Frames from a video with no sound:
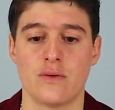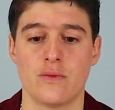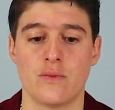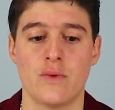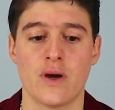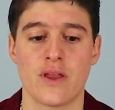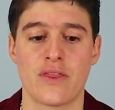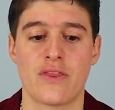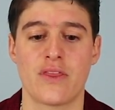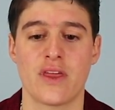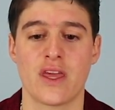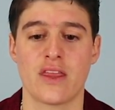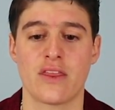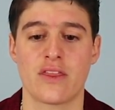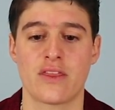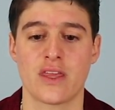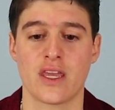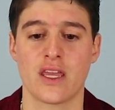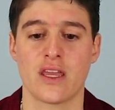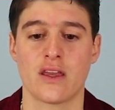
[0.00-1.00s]
what they
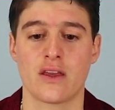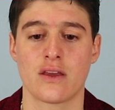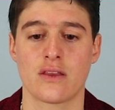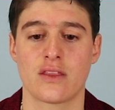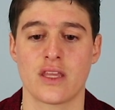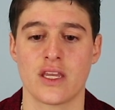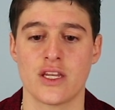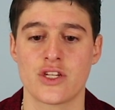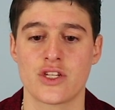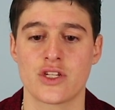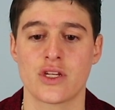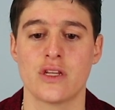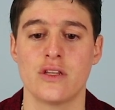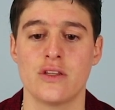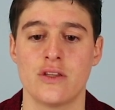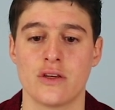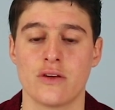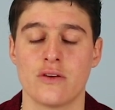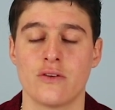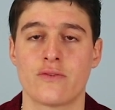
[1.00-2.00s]
think they
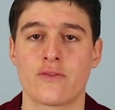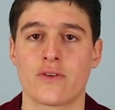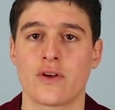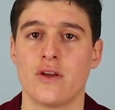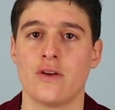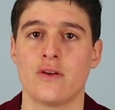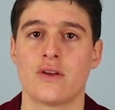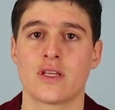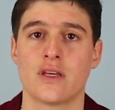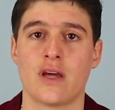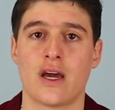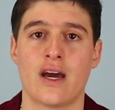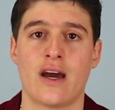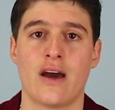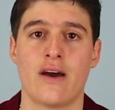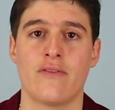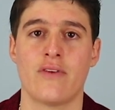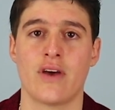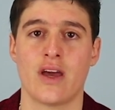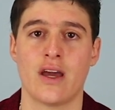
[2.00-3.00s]
should do for you to
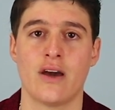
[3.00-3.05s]
have